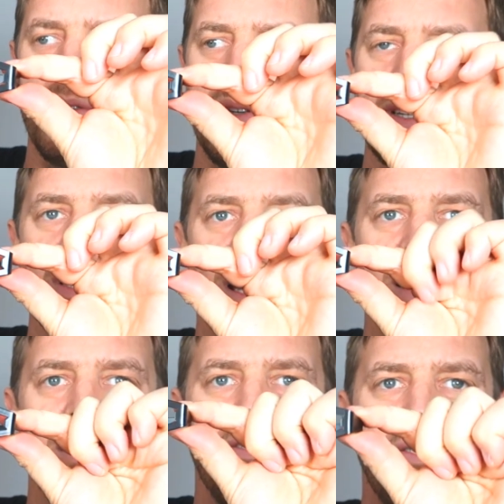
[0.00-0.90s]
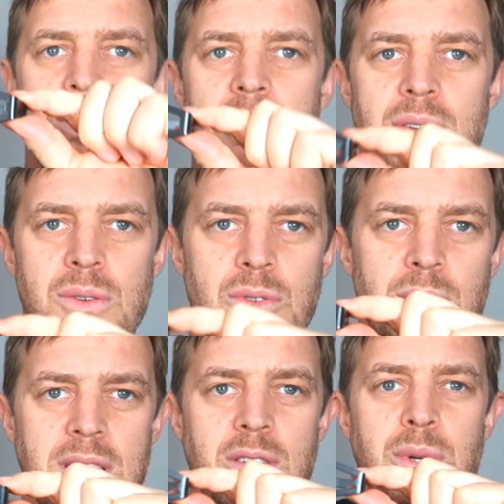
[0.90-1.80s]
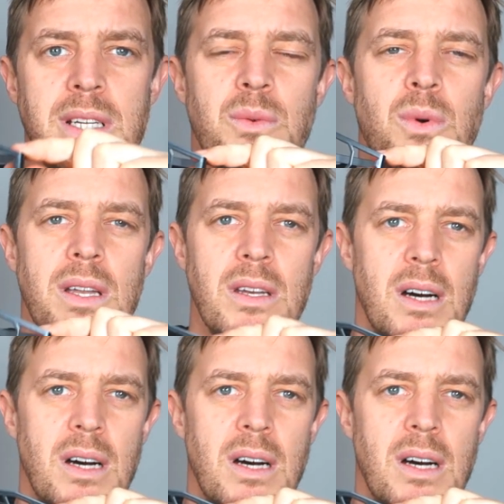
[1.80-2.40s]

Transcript: design for the new 2021.